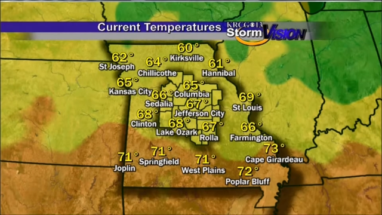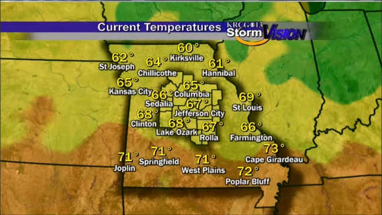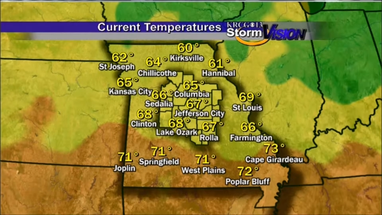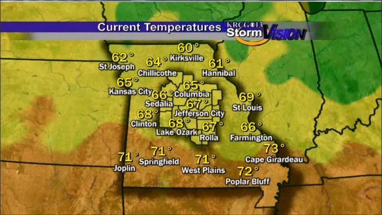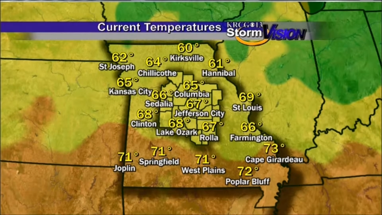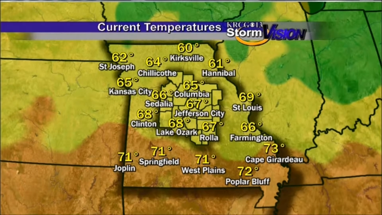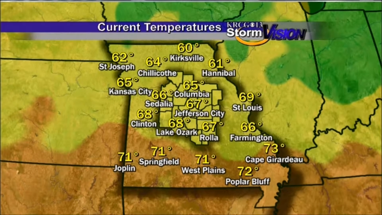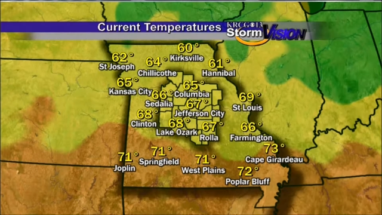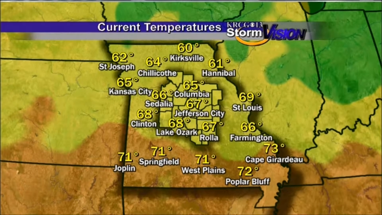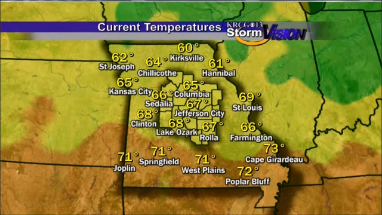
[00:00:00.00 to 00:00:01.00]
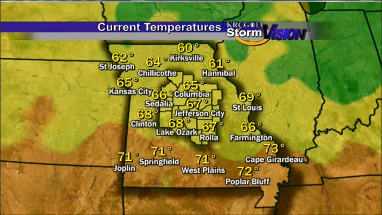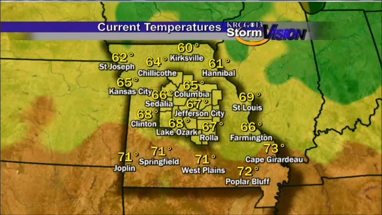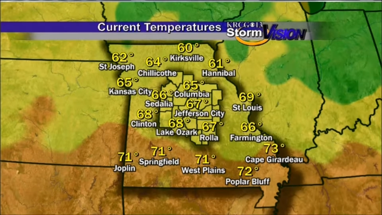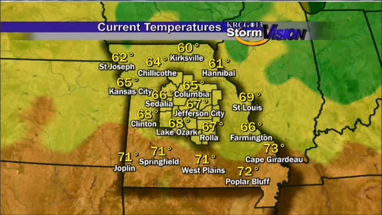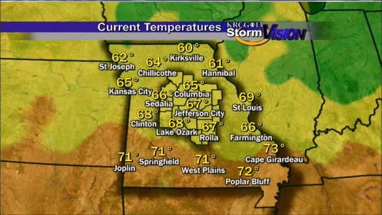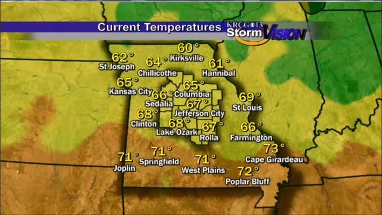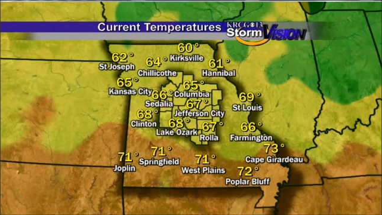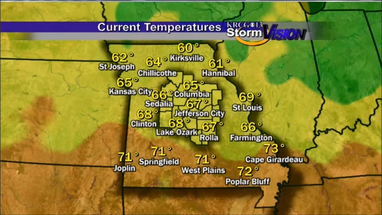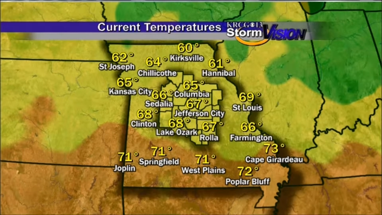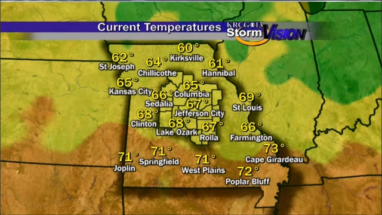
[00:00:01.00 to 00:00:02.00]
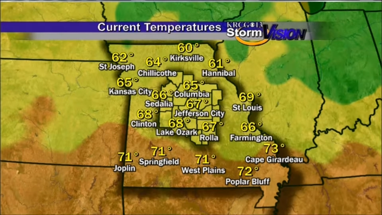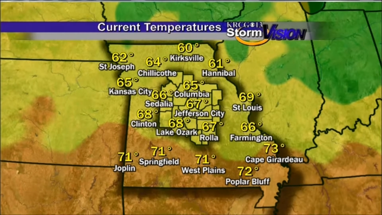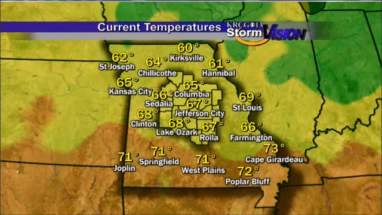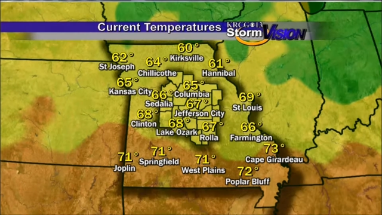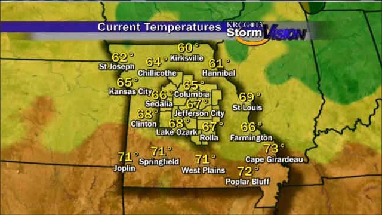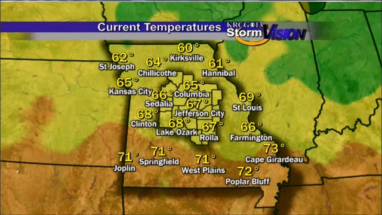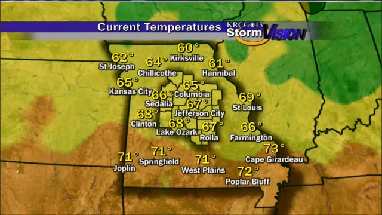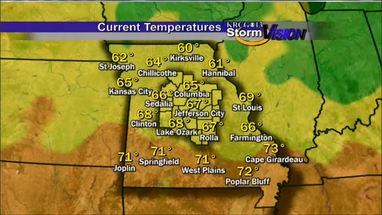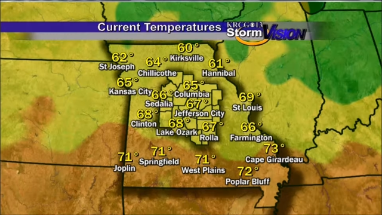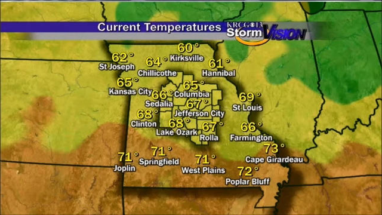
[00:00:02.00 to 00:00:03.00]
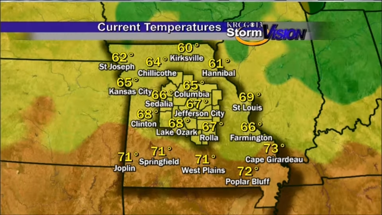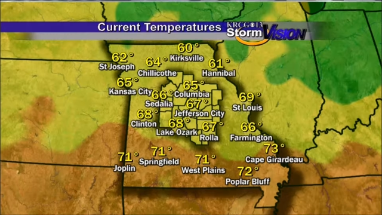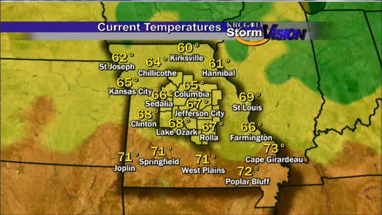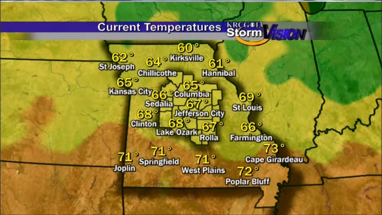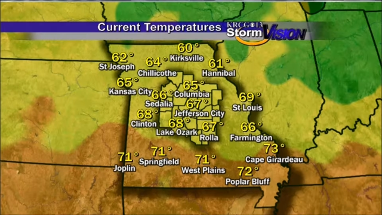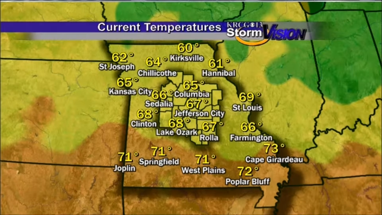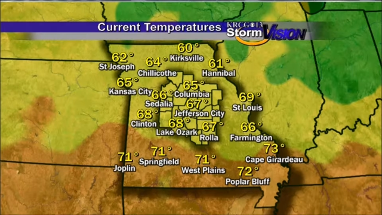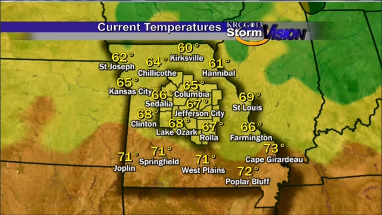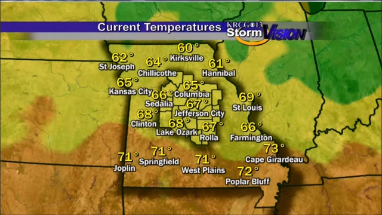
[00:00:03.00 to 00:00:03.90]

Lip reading: No face is visible, so there are no lips to read.